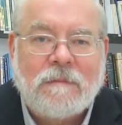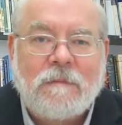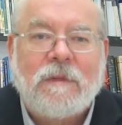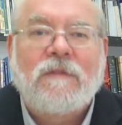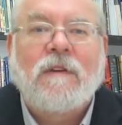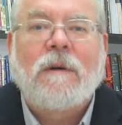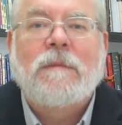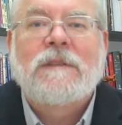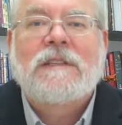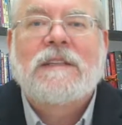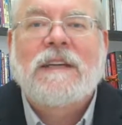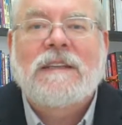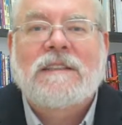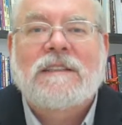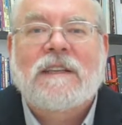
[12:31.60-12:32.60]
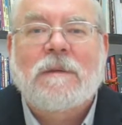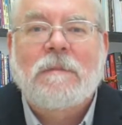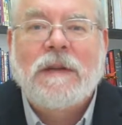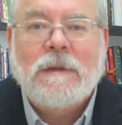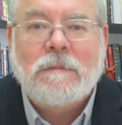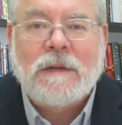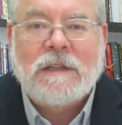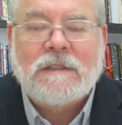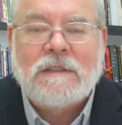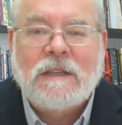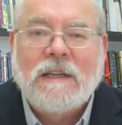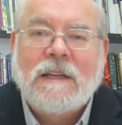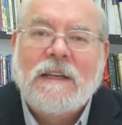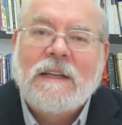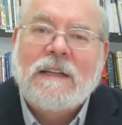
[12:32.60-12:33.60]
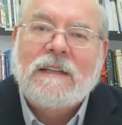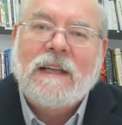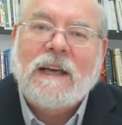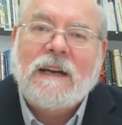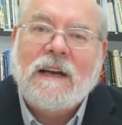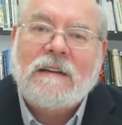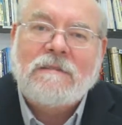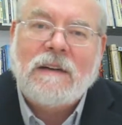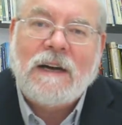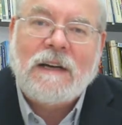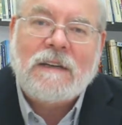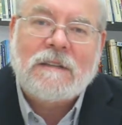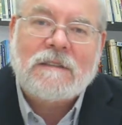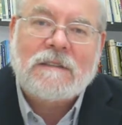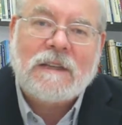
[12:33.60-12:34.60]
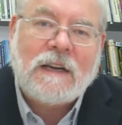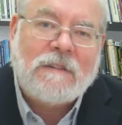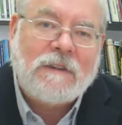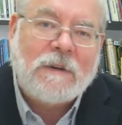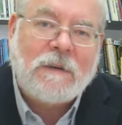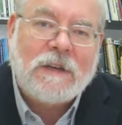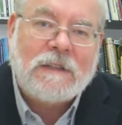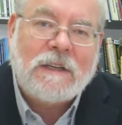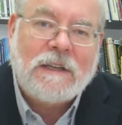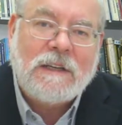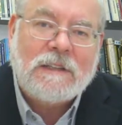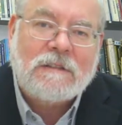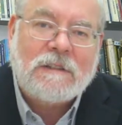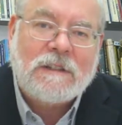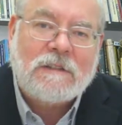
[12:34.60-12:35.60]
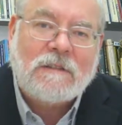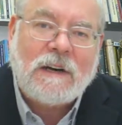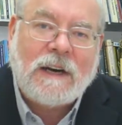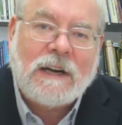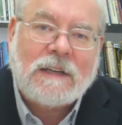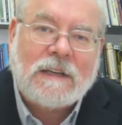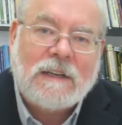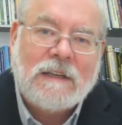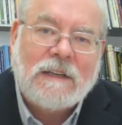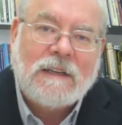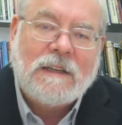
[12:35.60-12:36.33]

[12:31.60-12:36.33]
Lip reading: performance against commitments, that allows everyone to easily track